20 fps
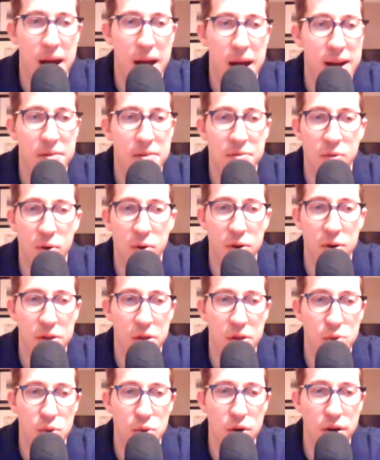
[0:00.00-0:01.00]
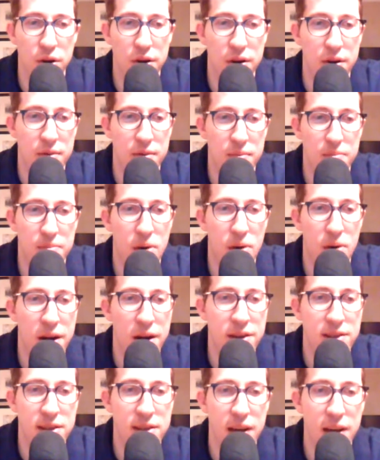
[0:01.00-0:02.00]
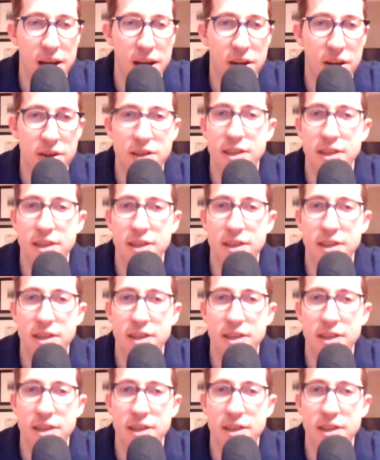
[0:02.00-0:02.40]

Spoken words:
back and forth on this one. Price, I could